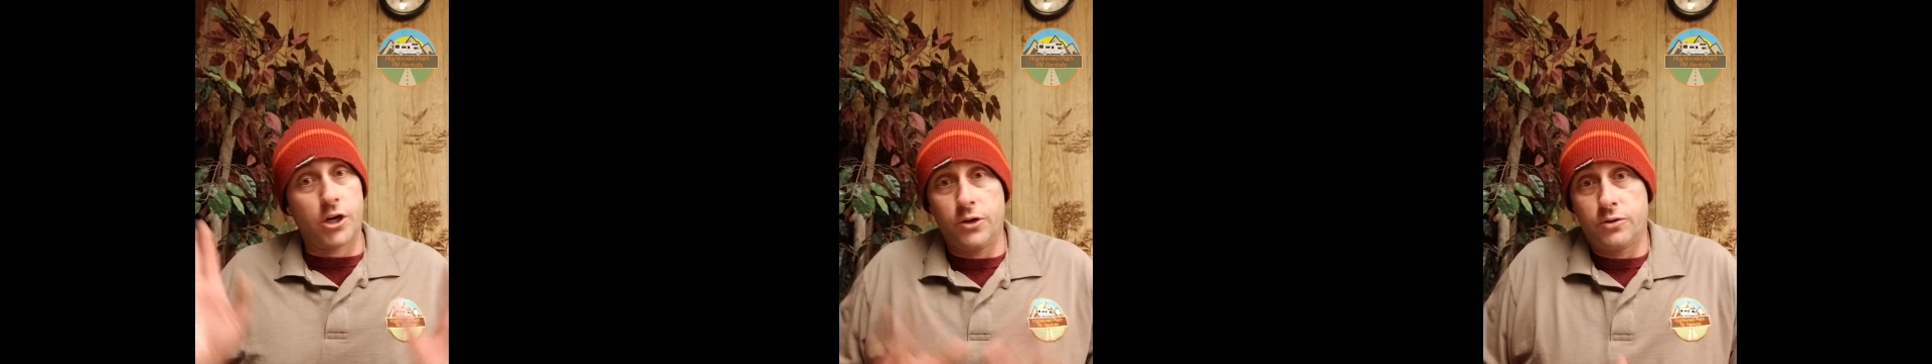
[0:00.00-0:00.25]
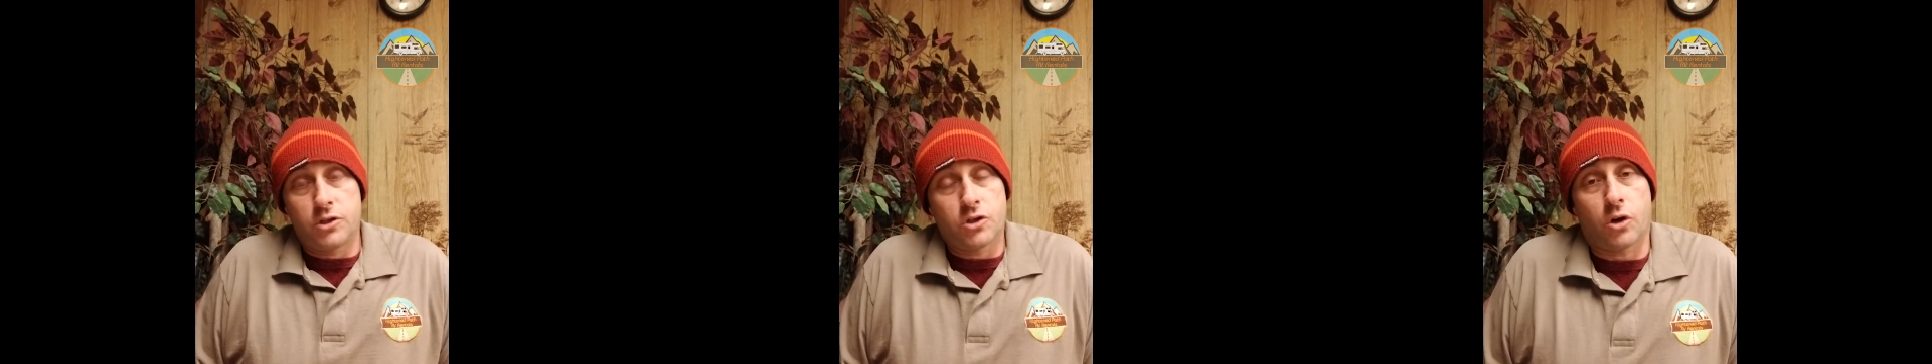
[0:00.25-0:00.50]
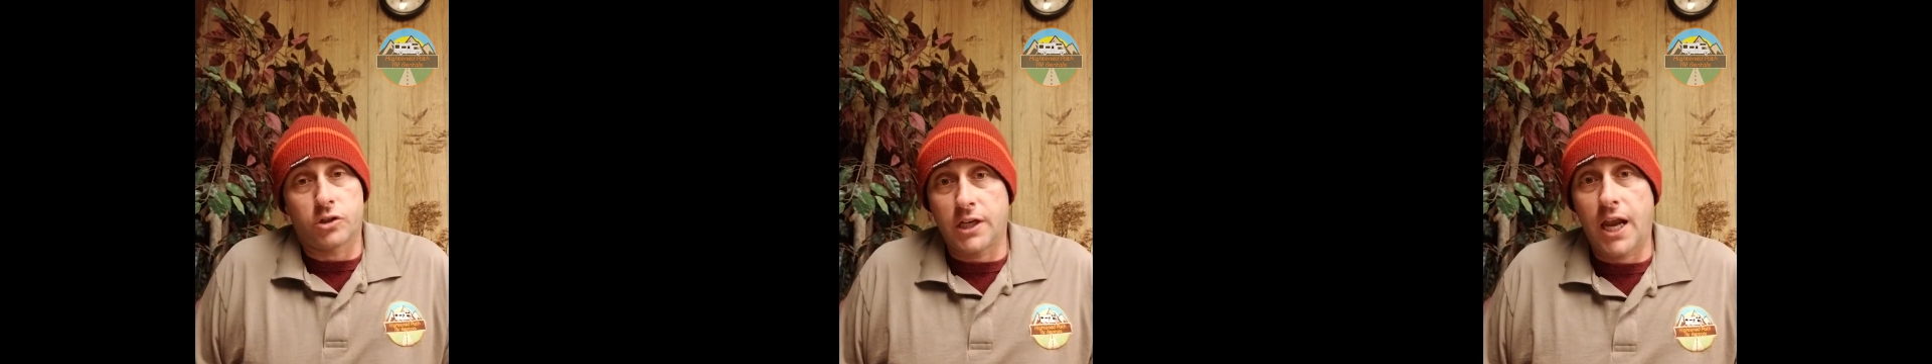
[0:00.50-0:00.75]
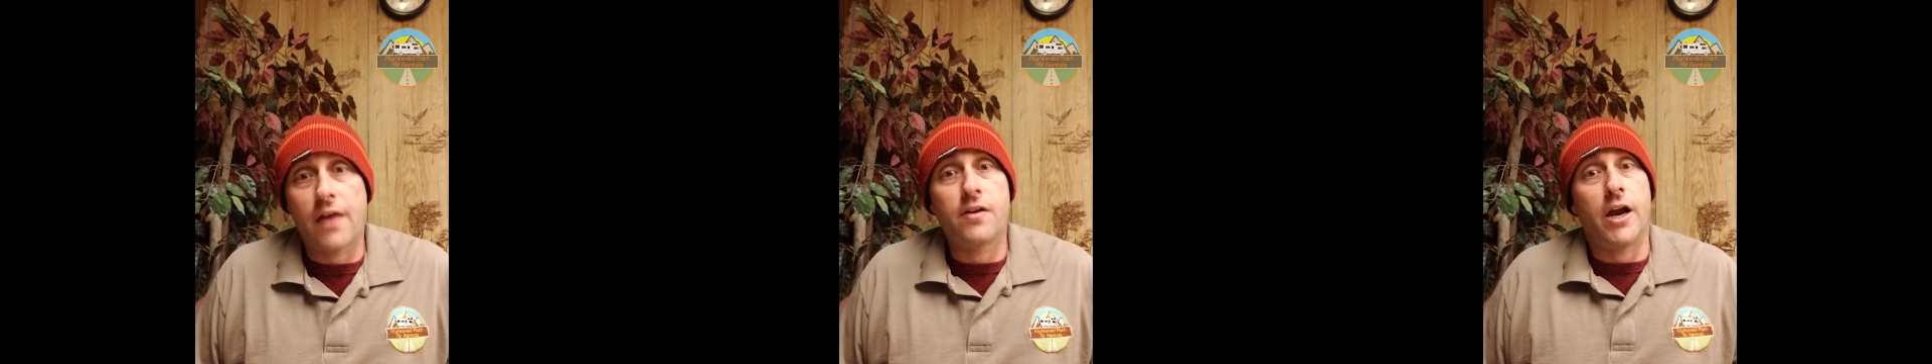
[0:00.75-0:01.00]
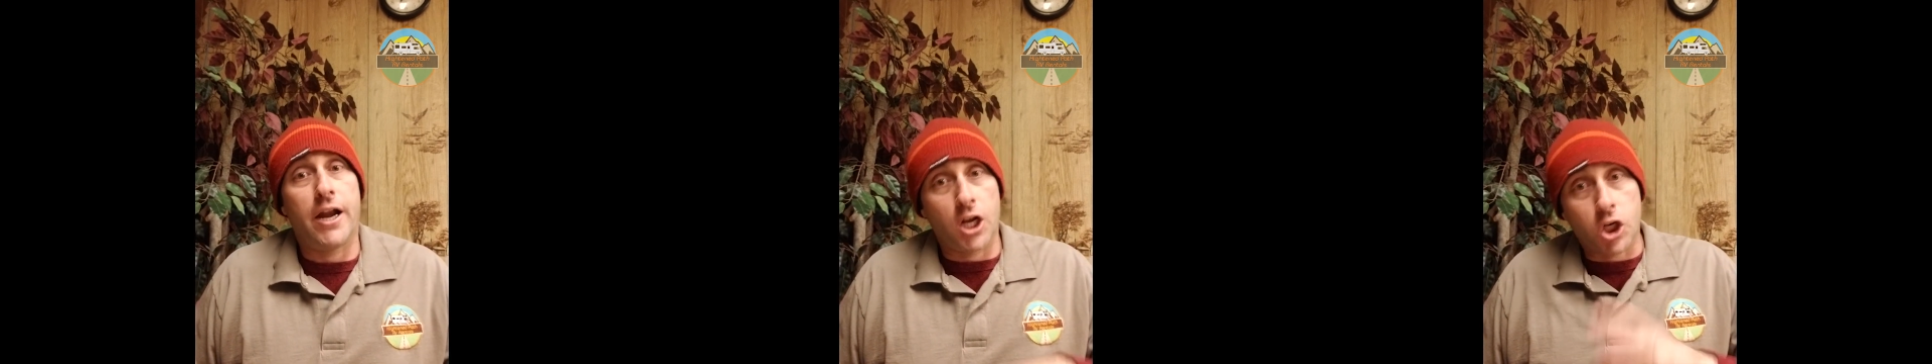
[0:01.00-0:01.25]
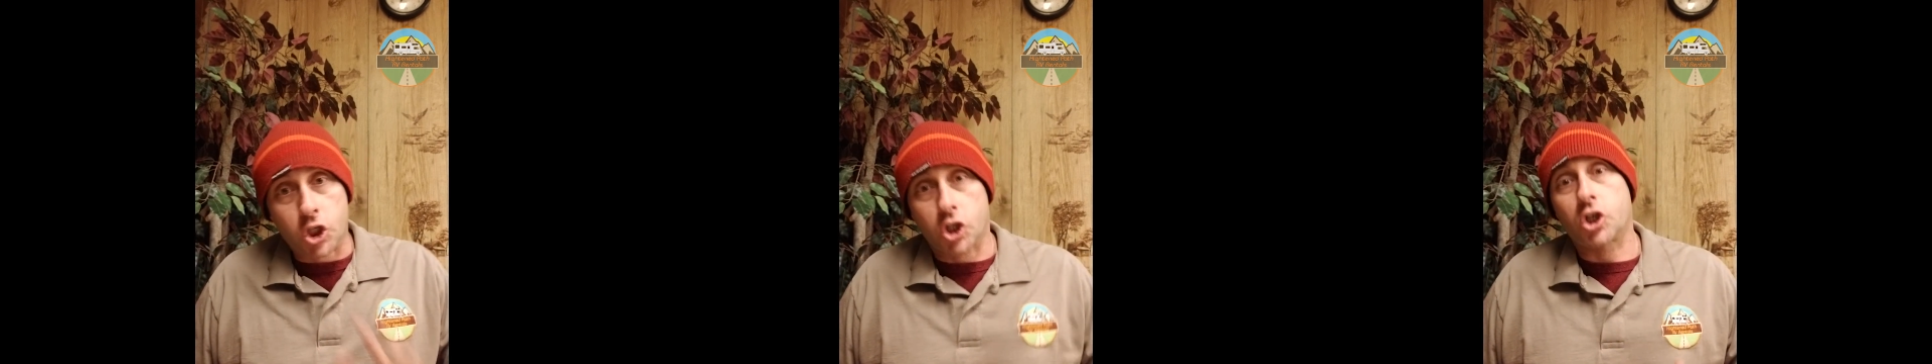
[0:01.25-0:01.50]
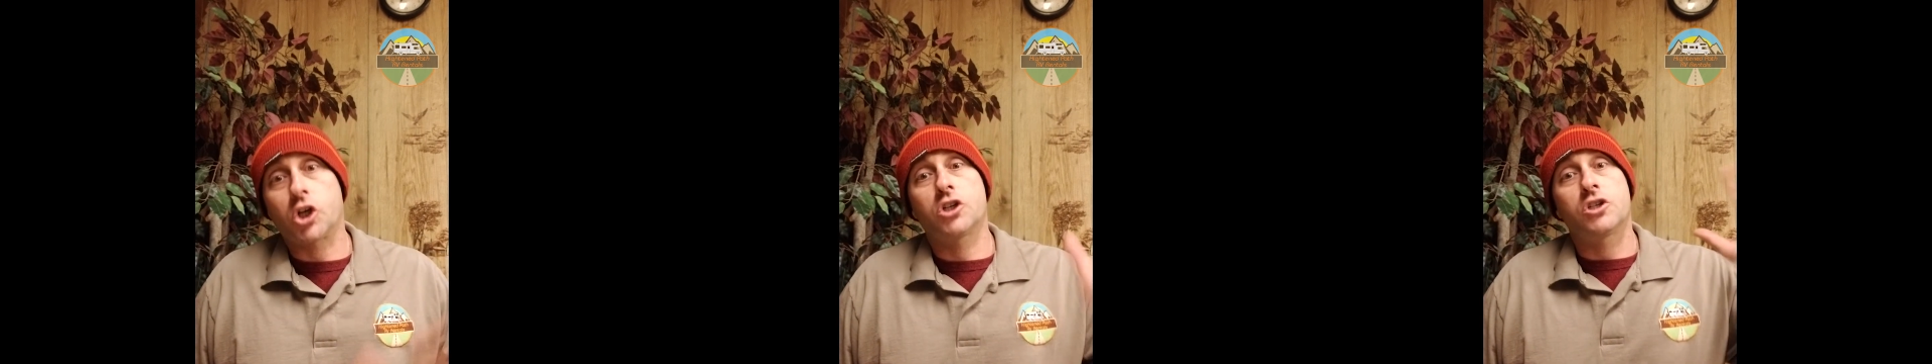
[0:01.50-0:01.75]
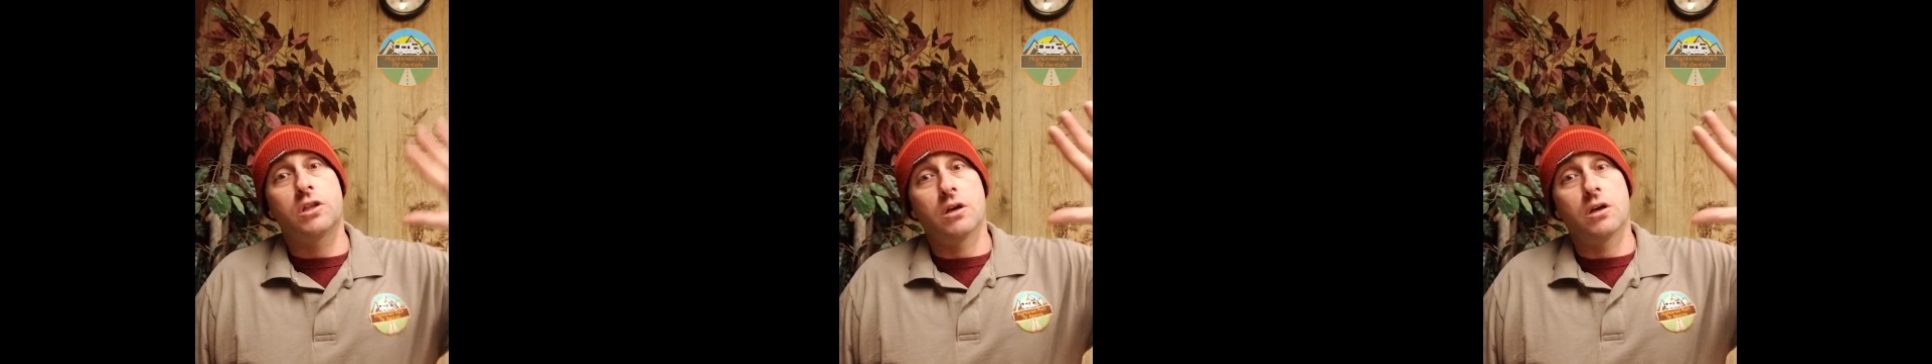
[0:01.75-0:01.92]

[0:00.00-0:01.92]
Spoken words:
usage altogether and encourage